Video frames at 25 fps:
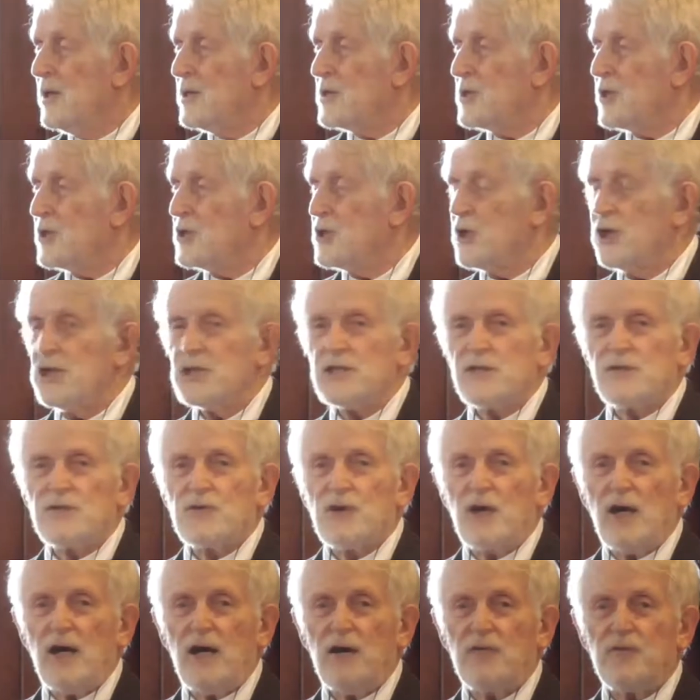So Joseph's
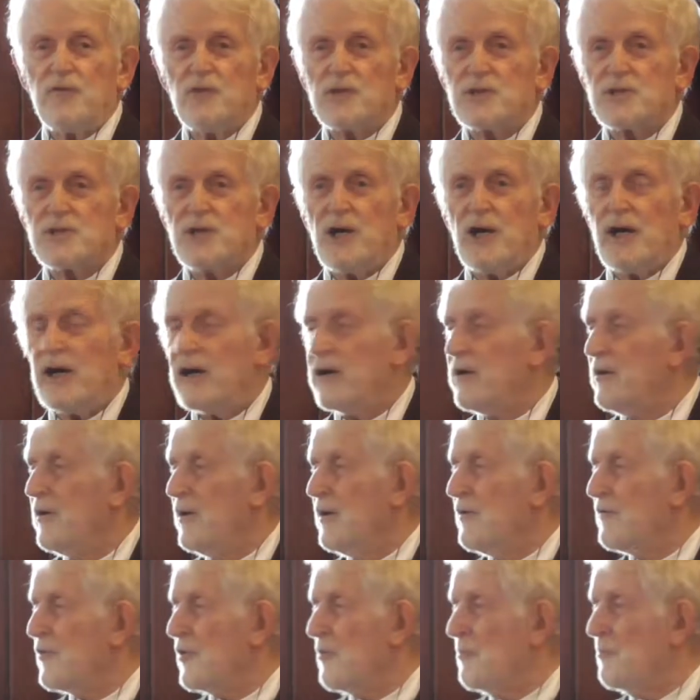life was going
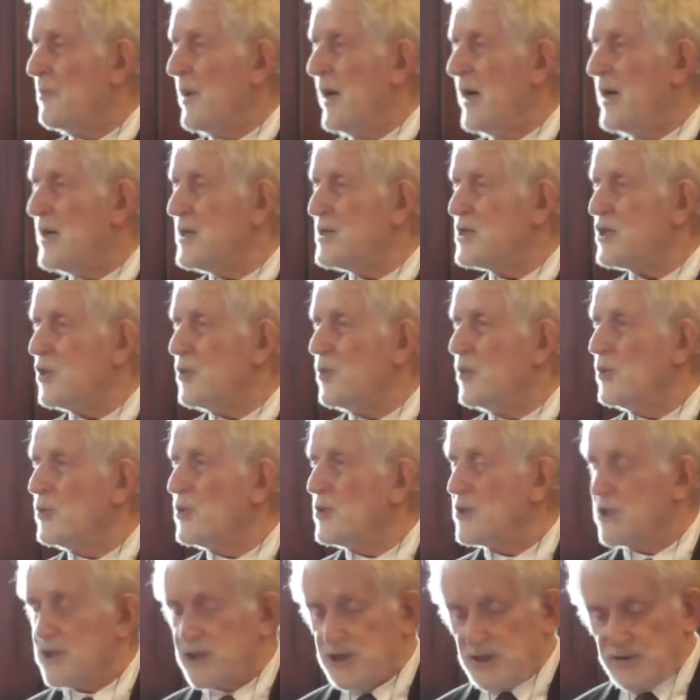from bad to
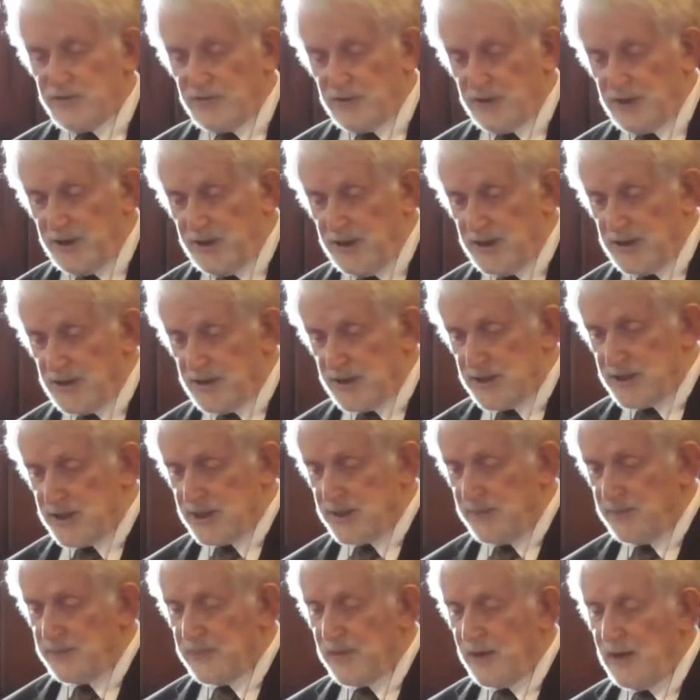worse for years.